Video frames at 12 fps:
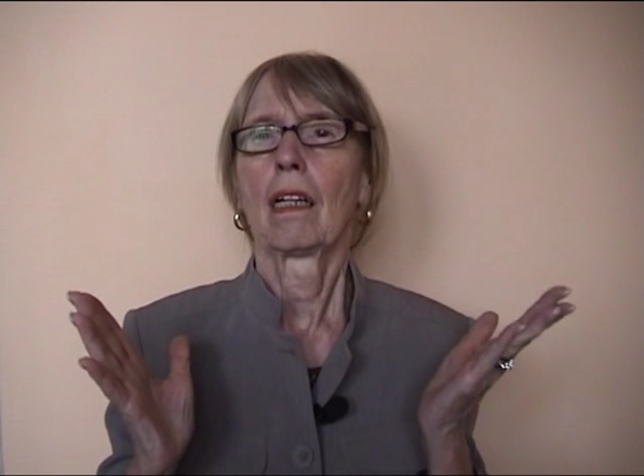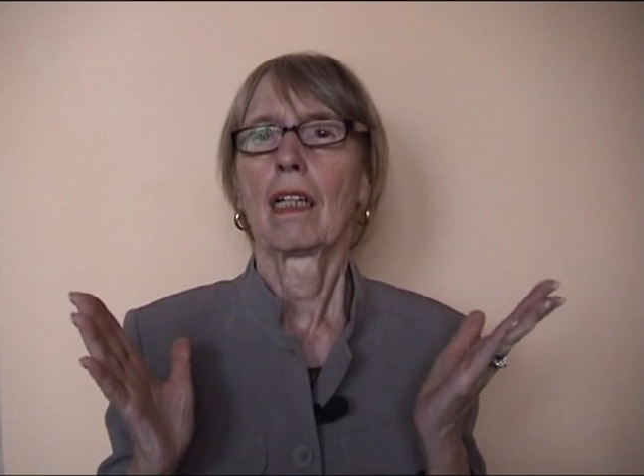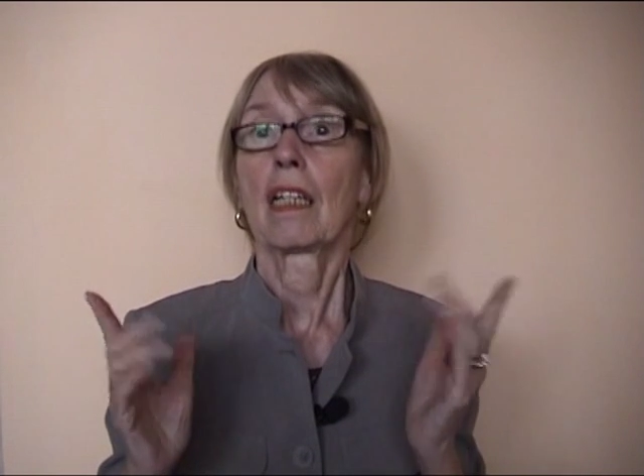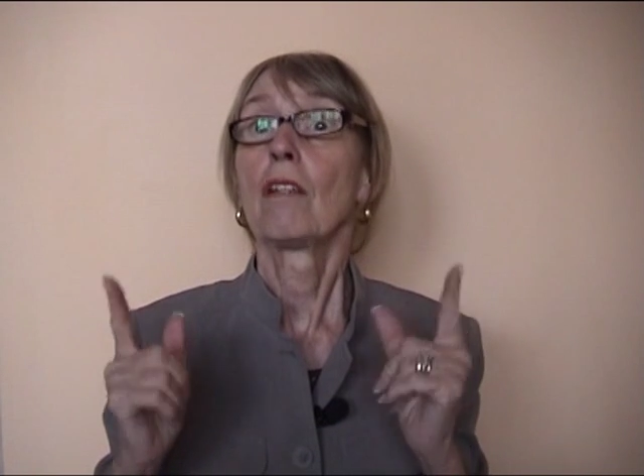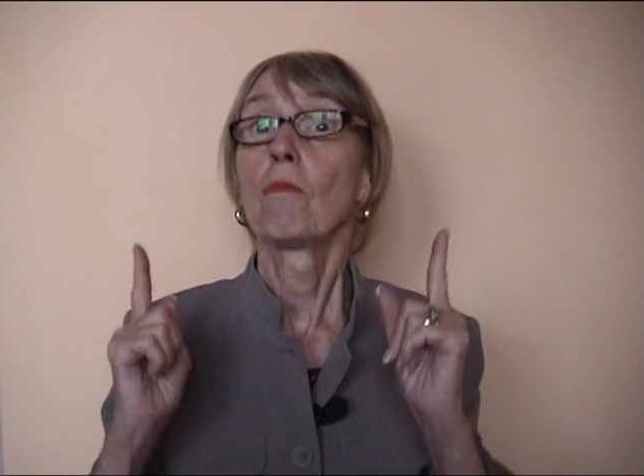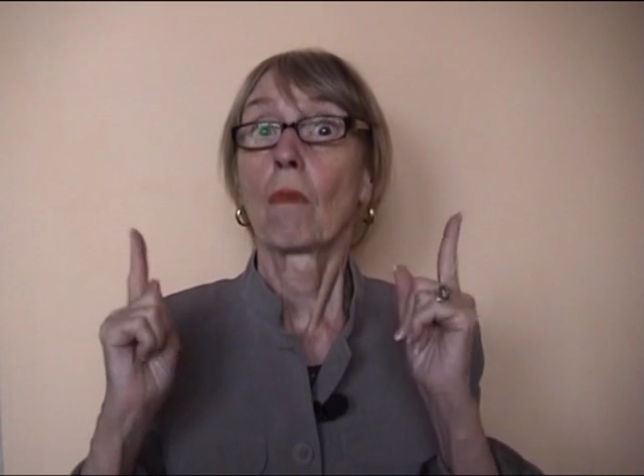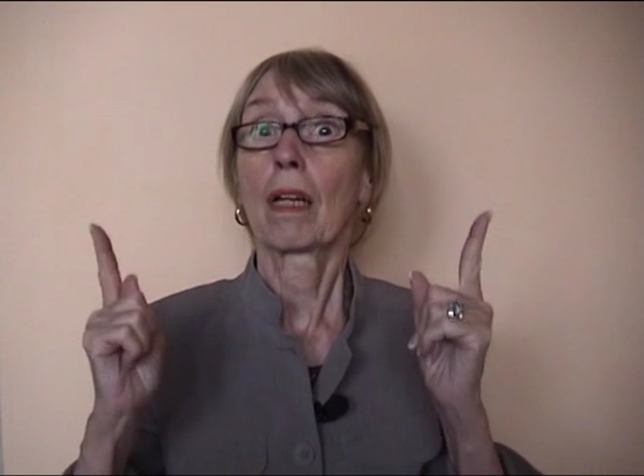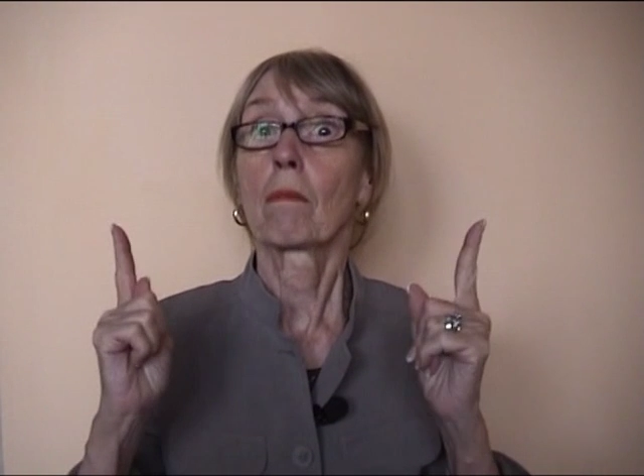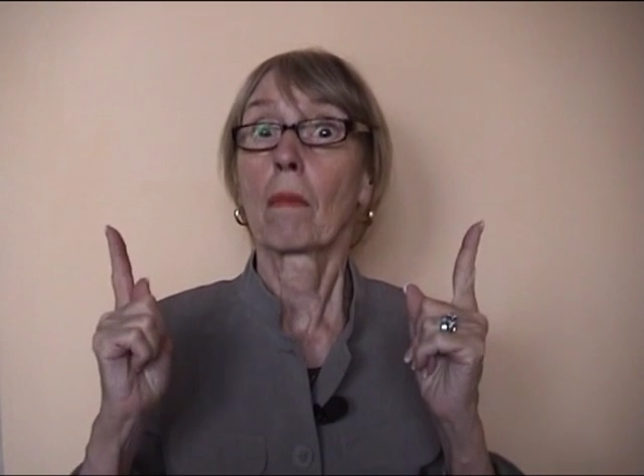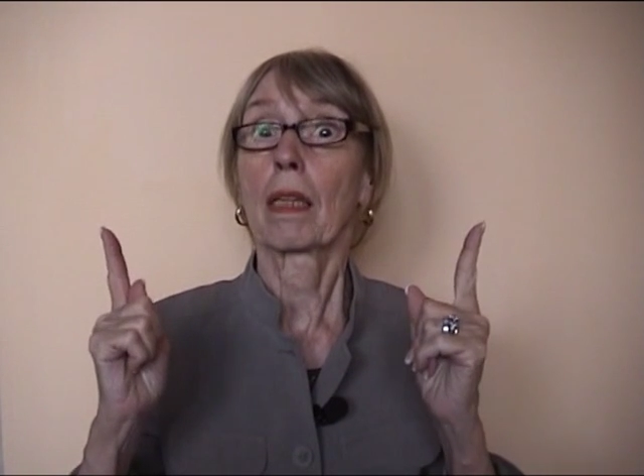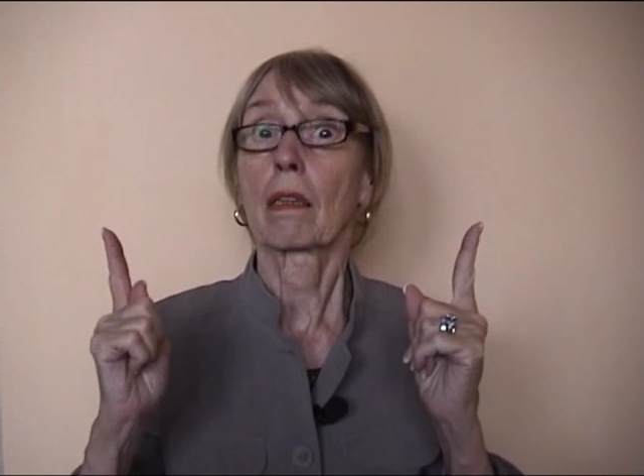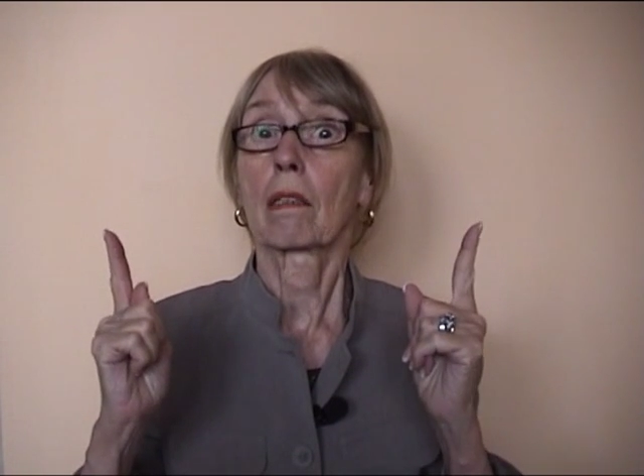in 1
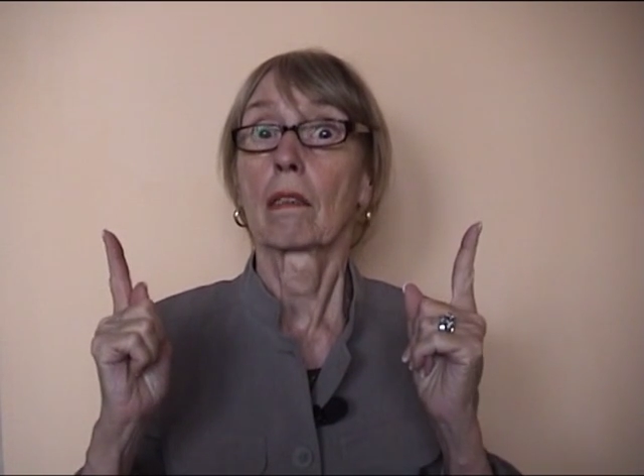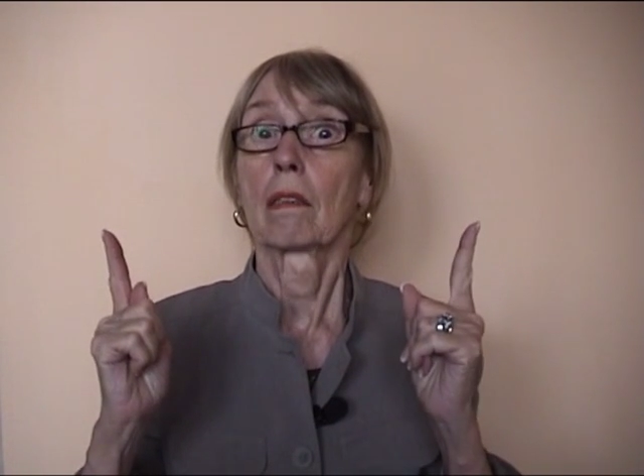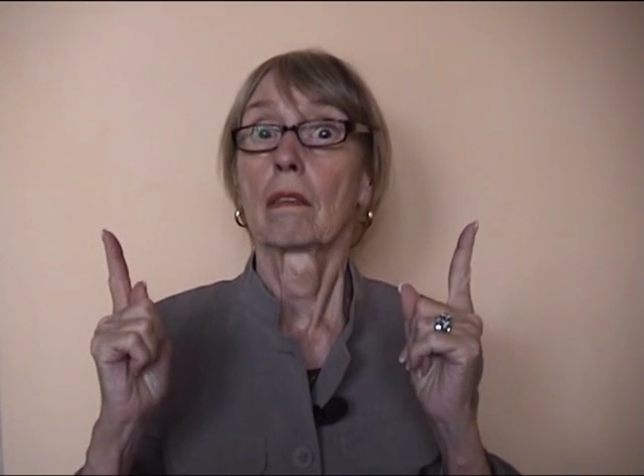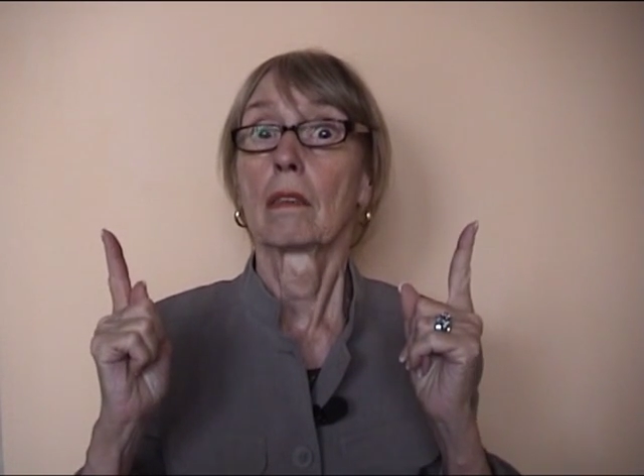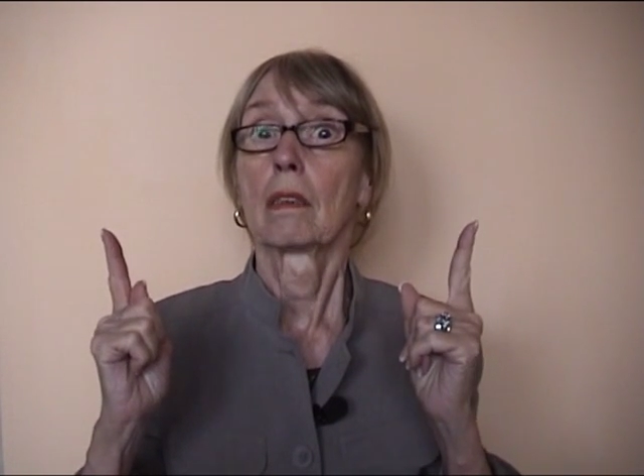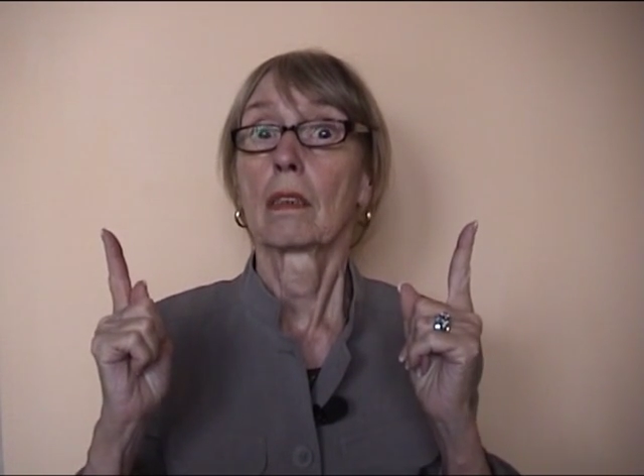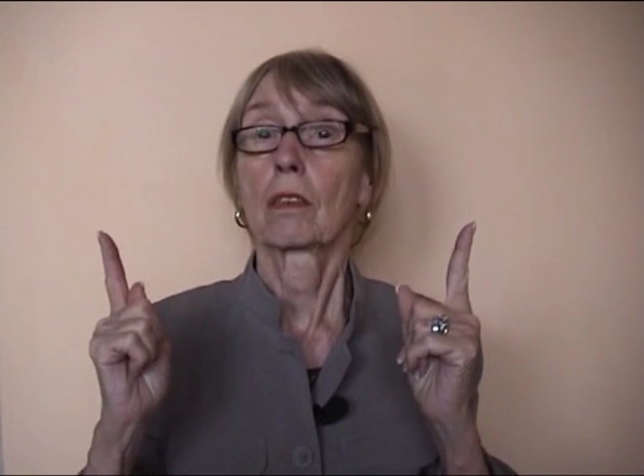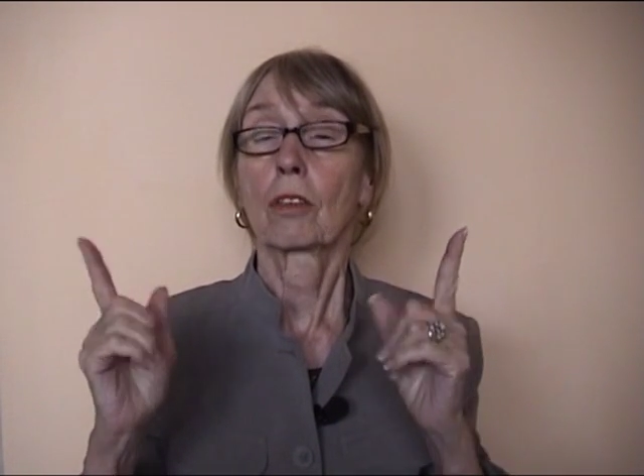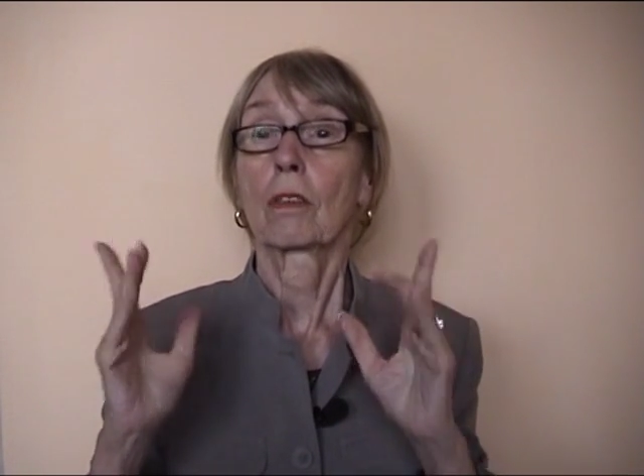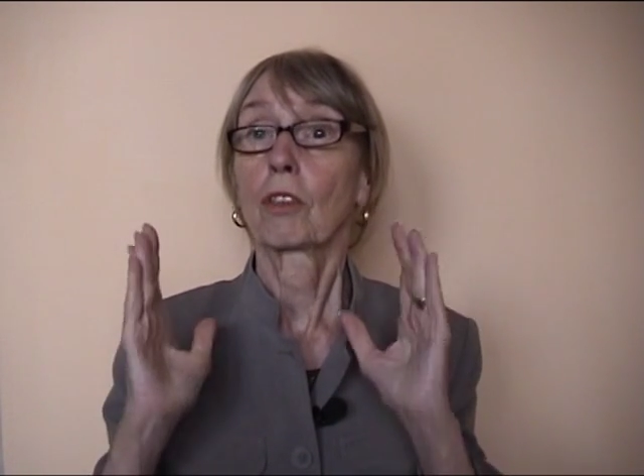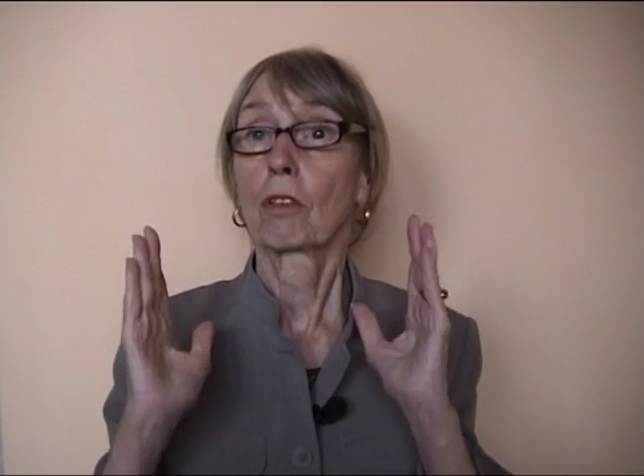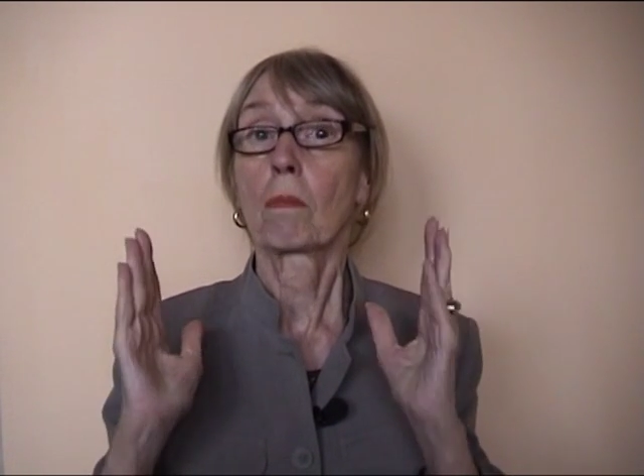month.
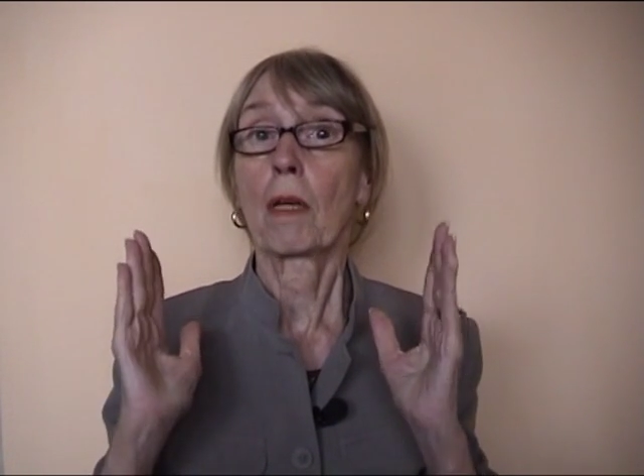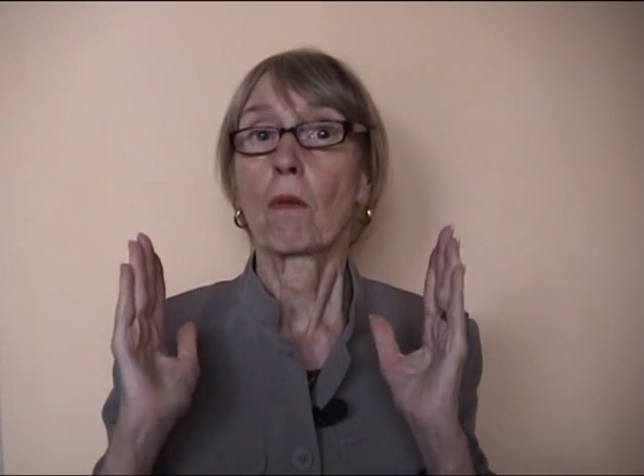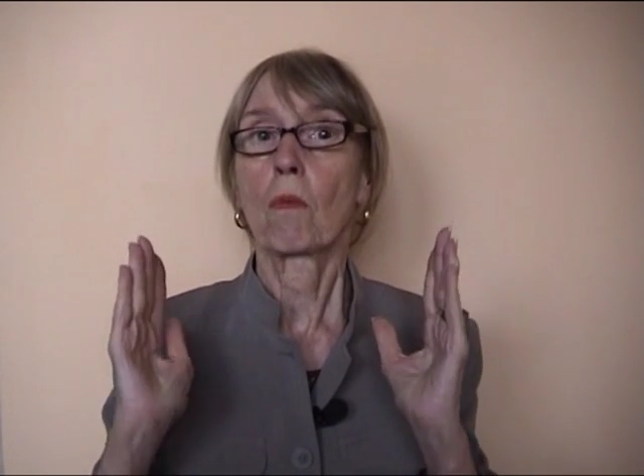So it took me